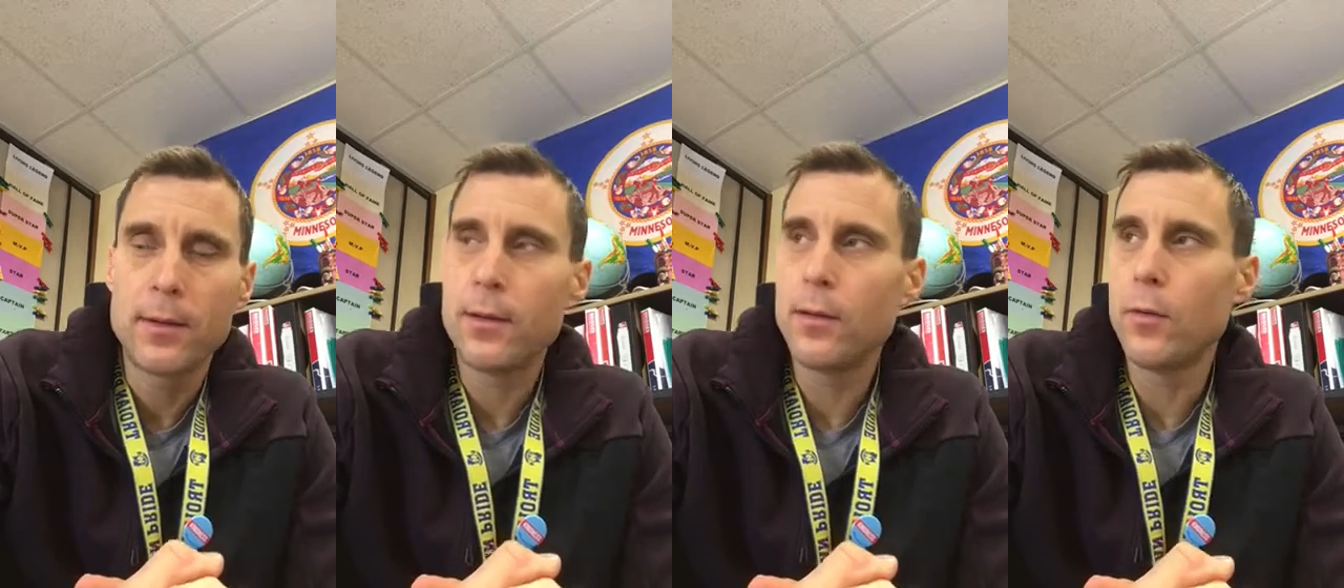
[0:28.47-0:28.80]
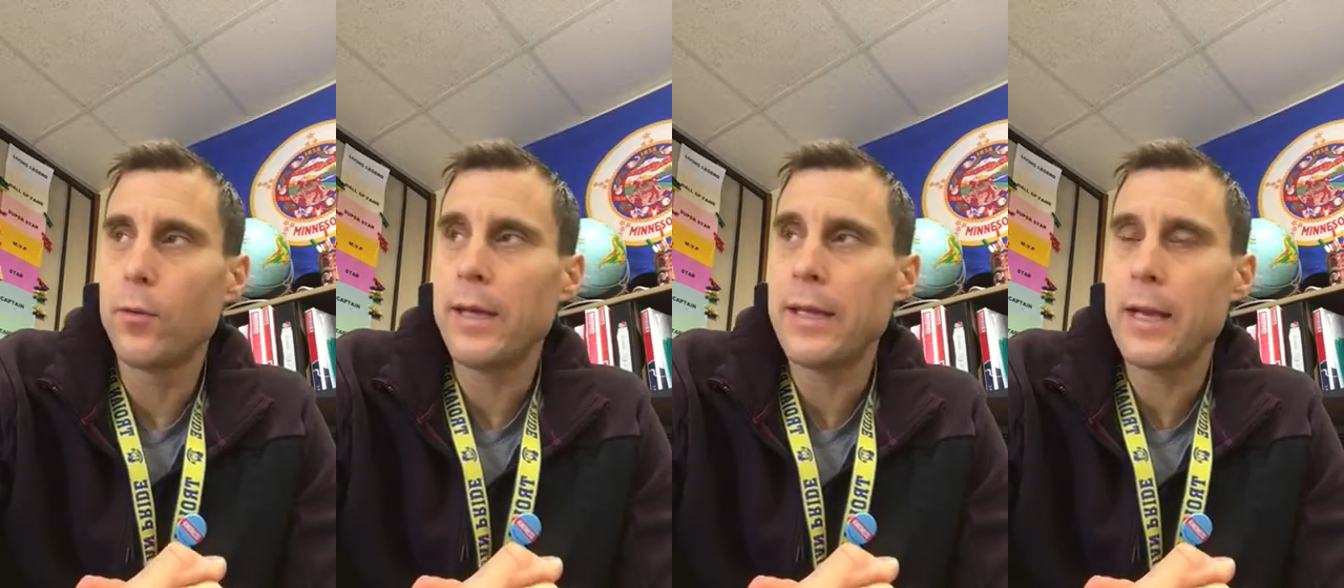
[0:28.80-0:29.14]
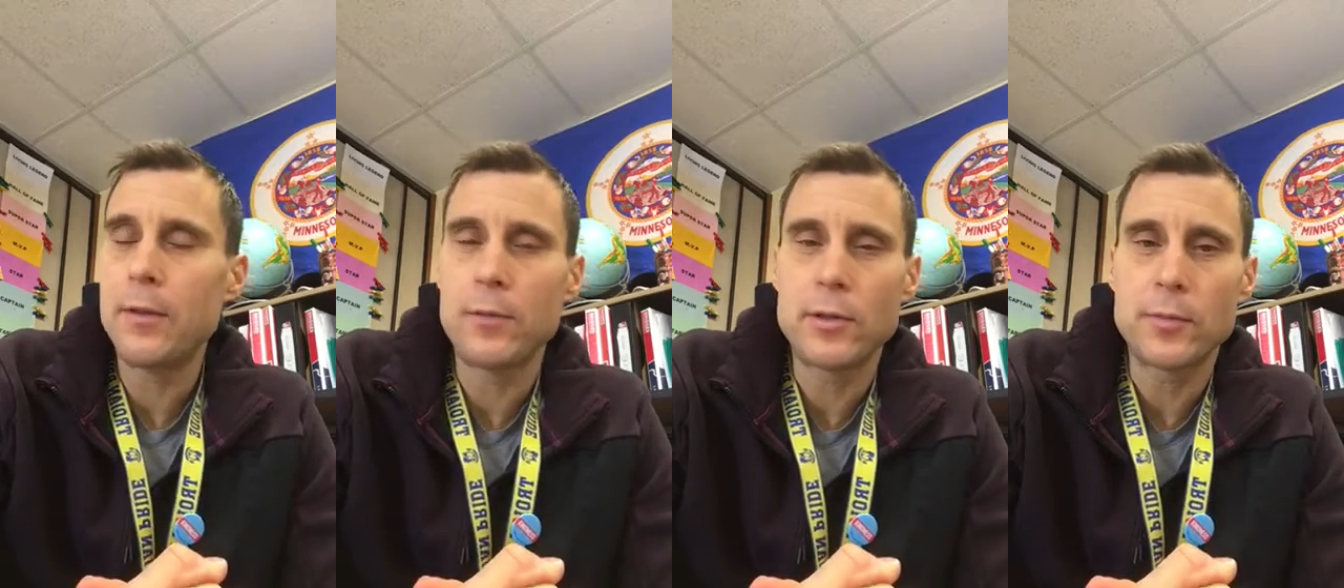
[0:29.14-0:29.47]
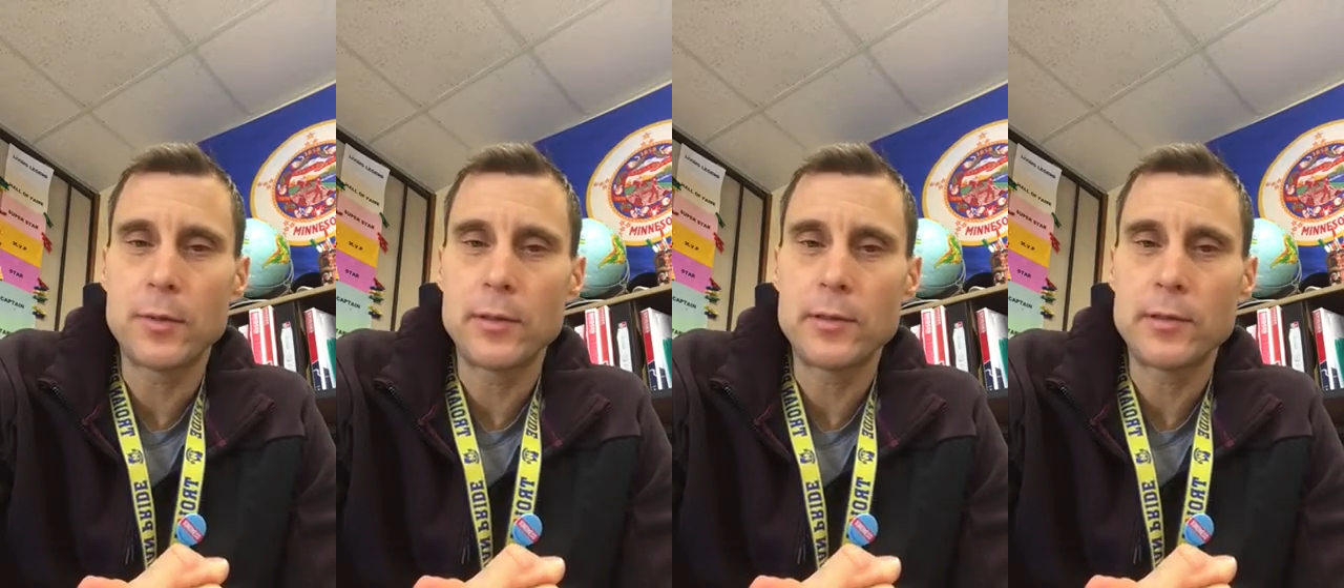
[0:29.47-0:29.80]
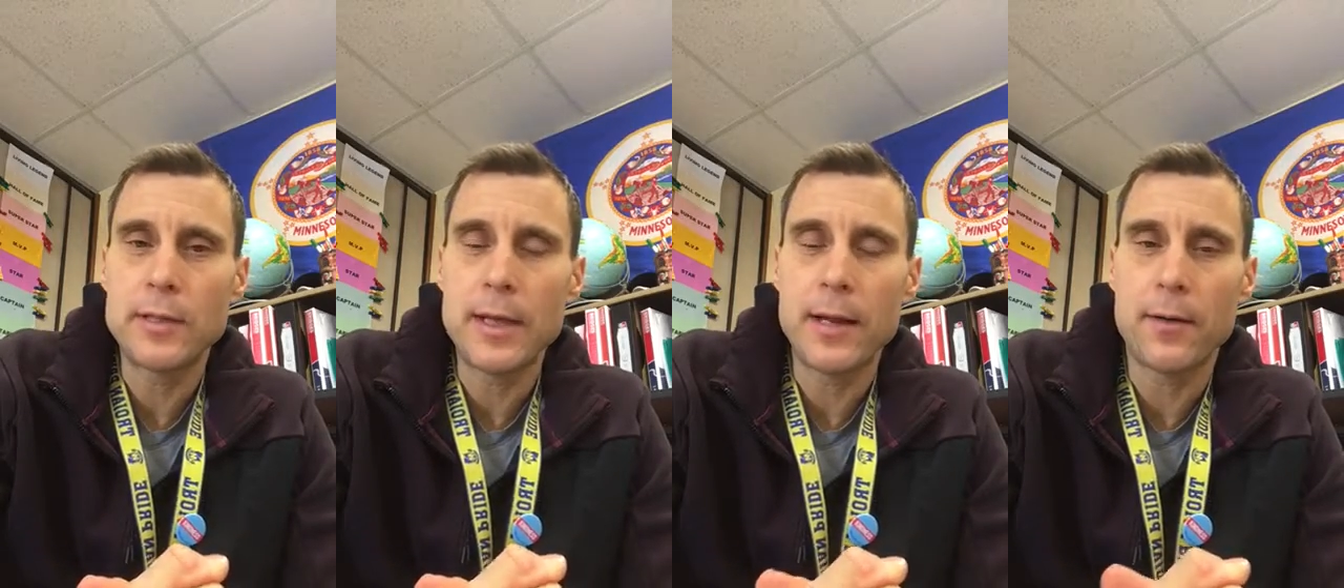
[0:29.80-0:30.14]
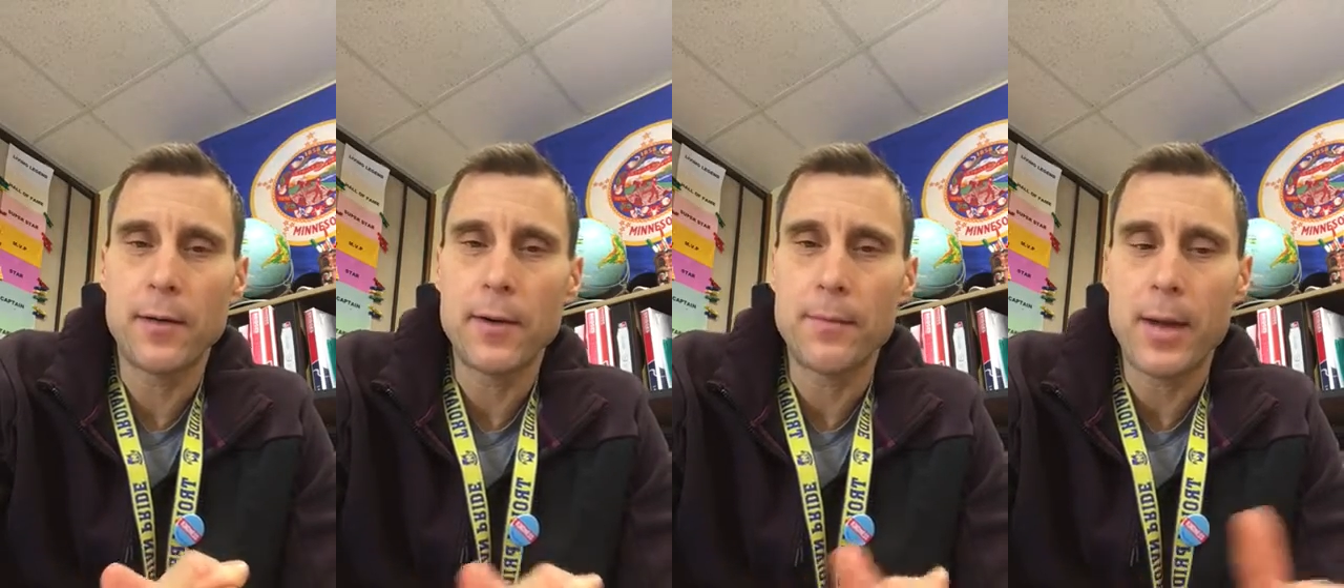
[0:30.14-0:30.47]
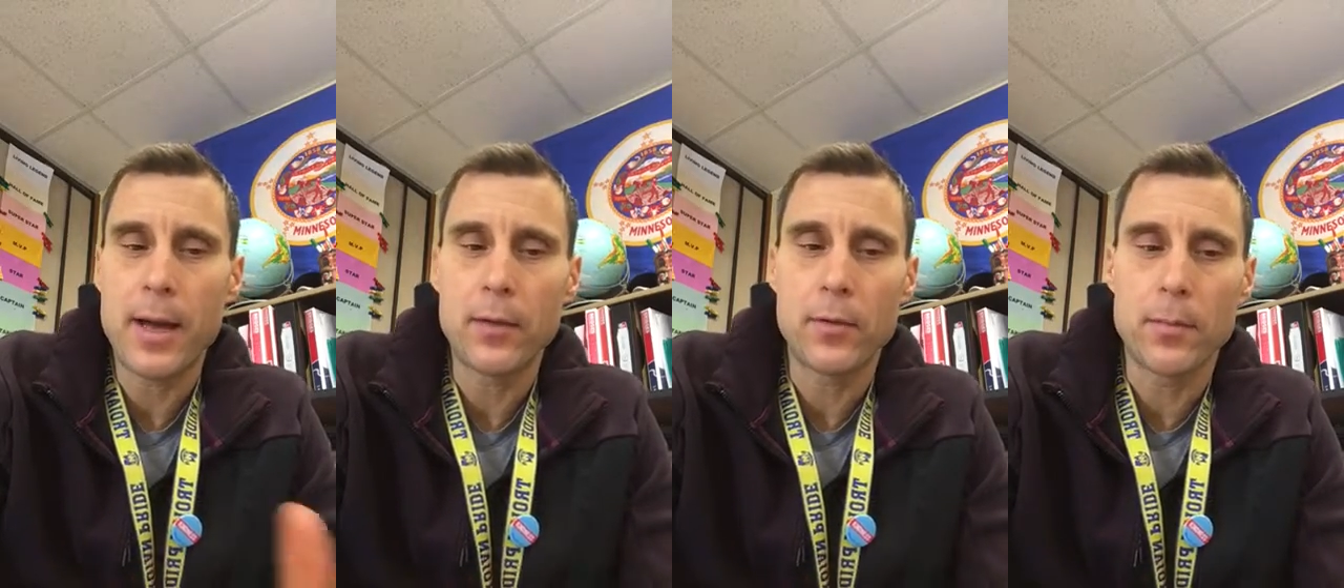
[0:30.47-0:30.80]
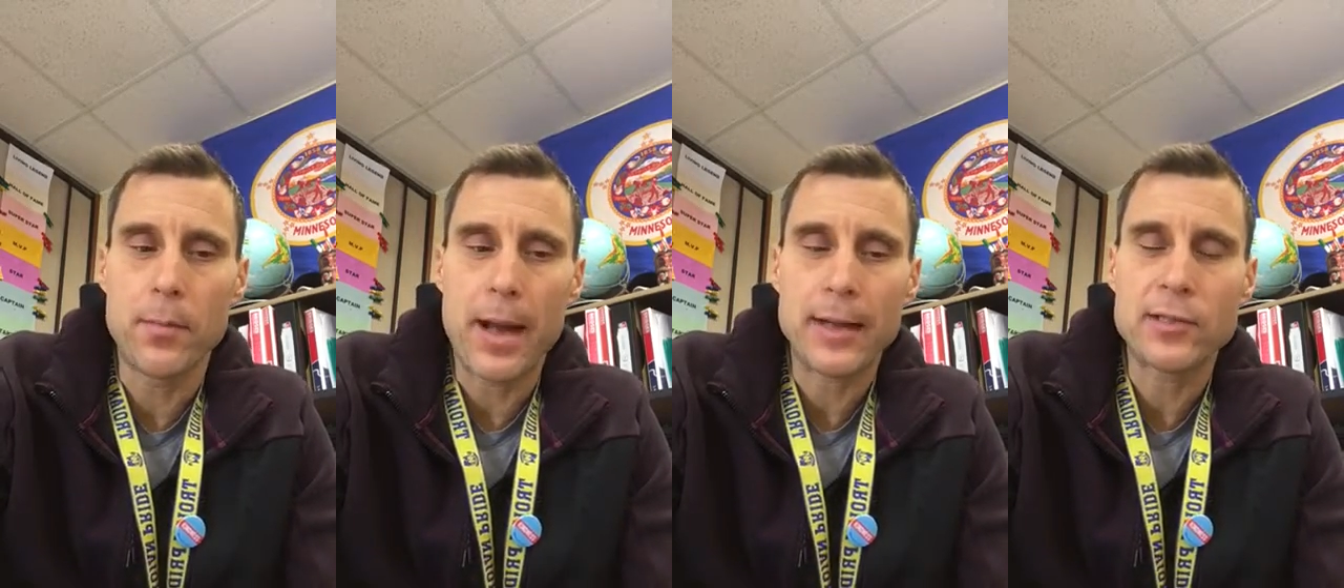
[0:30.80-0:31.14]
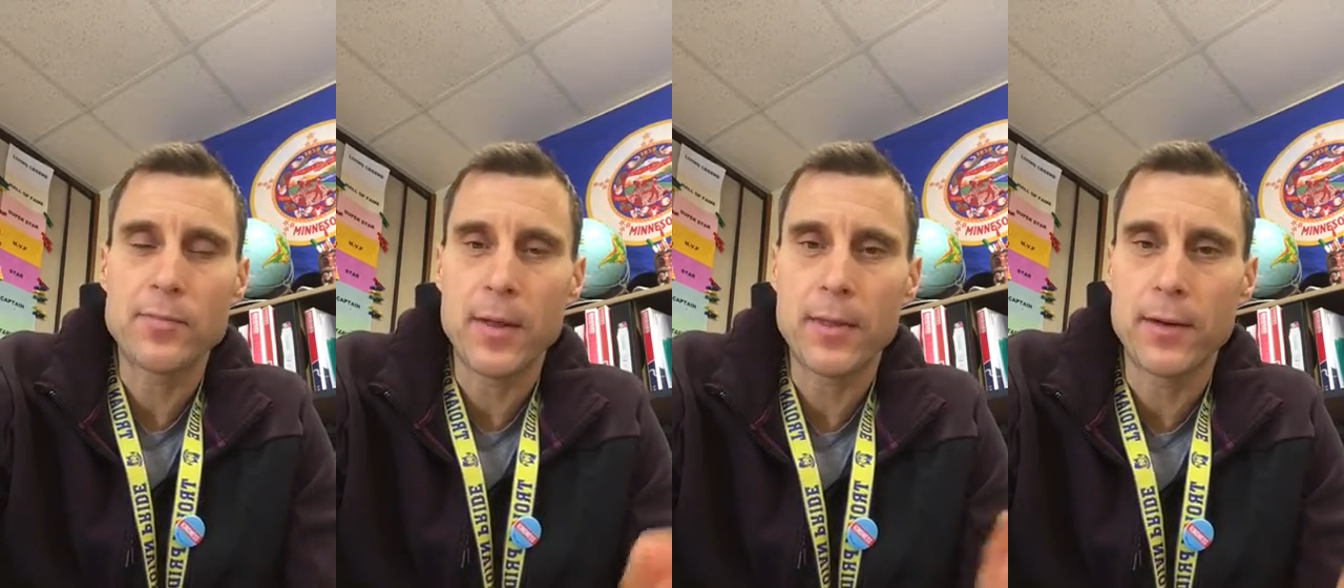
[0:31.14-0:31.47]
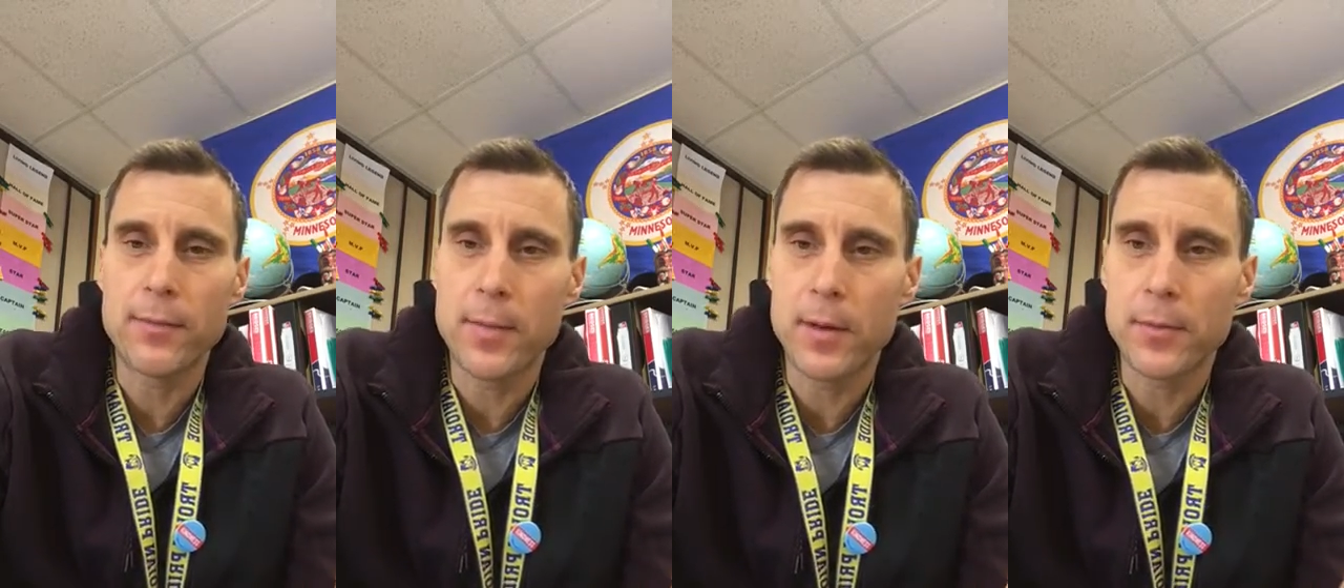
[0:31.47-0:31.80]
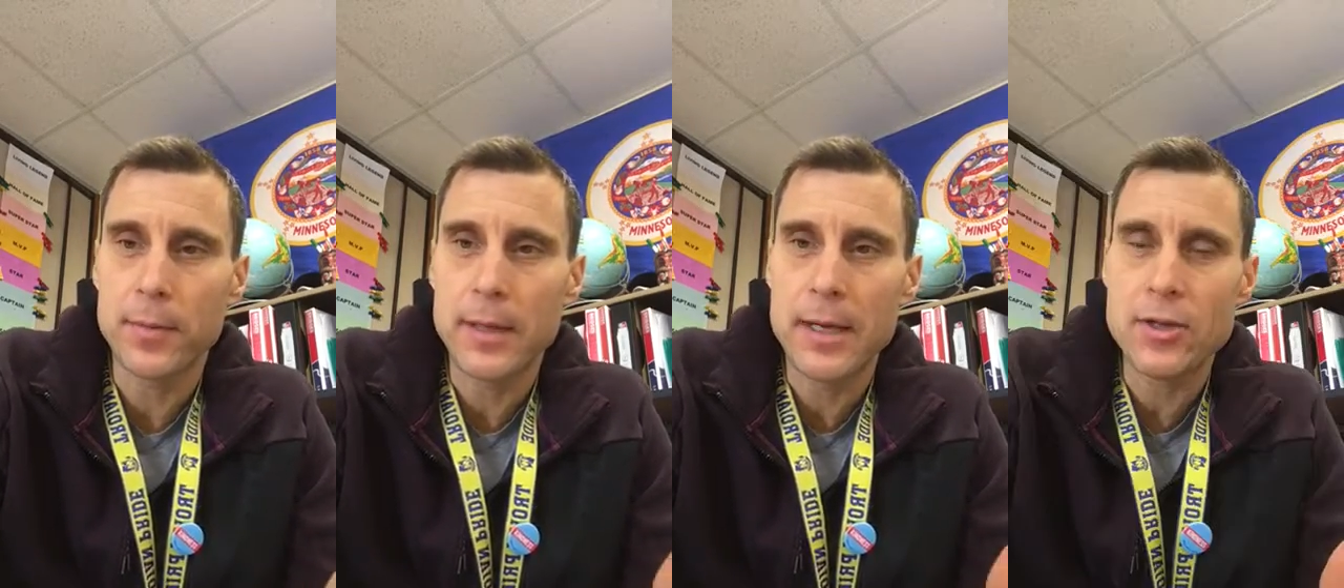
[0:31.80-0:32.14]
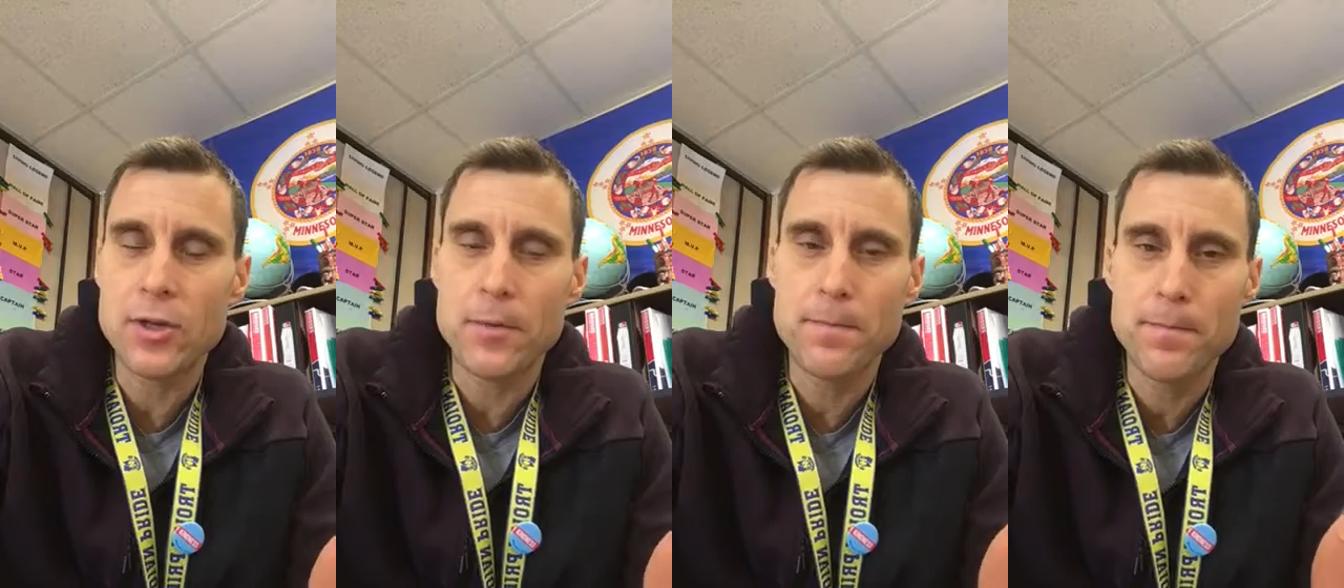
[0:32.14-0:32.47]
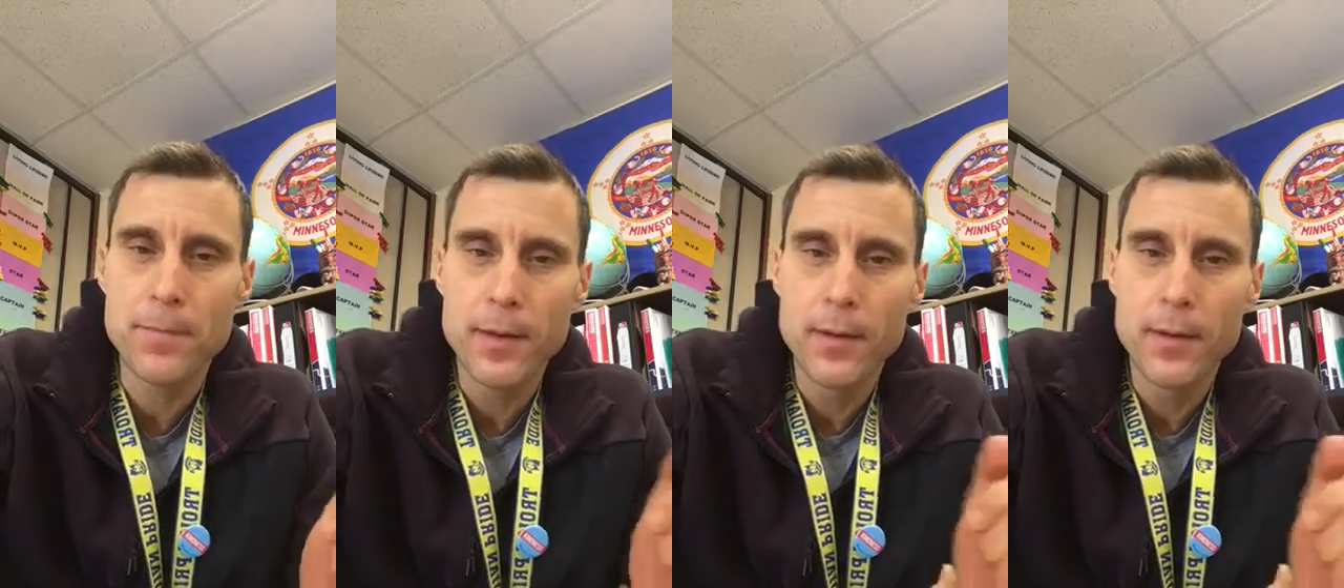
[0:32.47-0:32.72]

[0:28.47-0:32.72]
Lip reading: the weekend, which was the area model or box method of multiplication.